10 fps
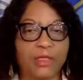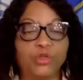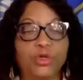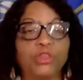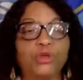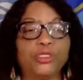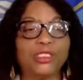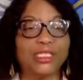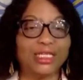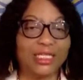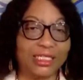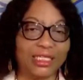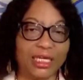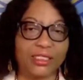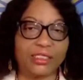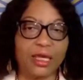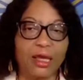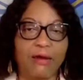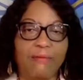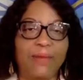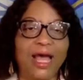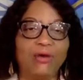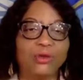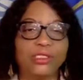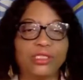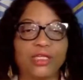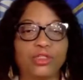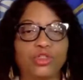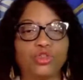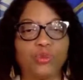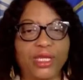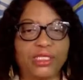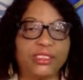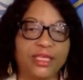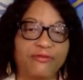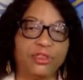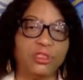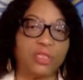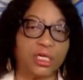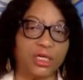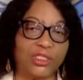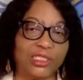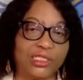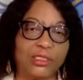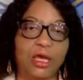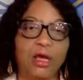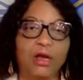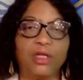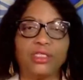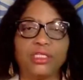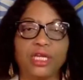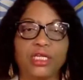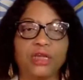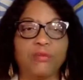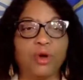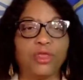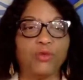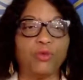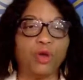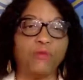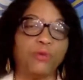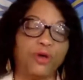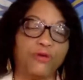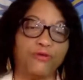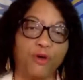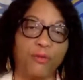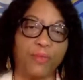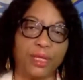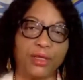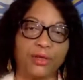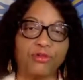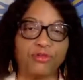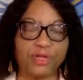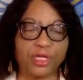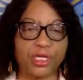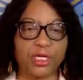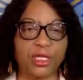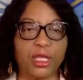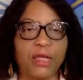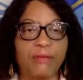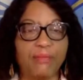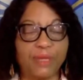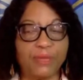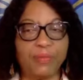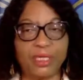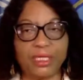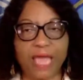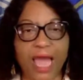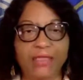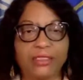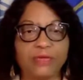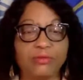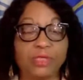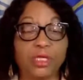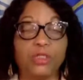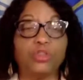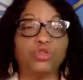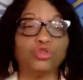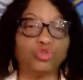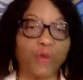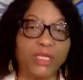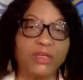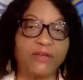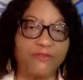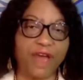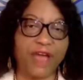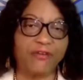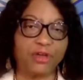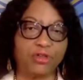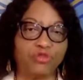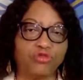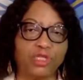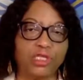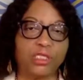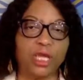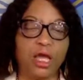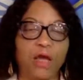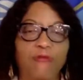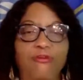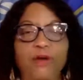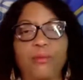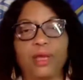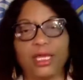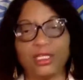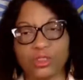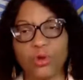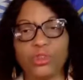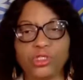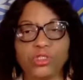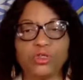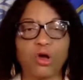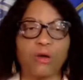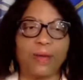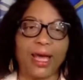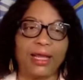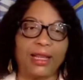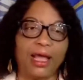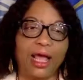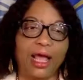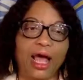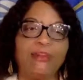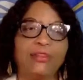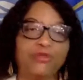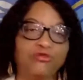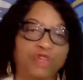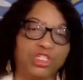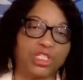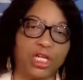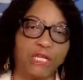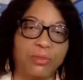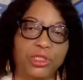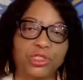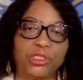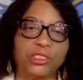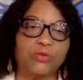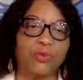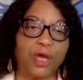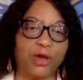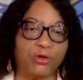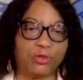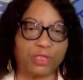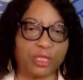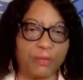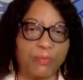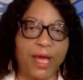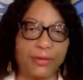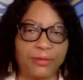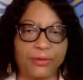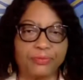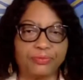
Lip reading: So in those early days, PAHO sent 27 tons containing more than 1.4 million critical PPE items to 25 countries from its own stockpile at the Regional Emergency Warehouse in Panama.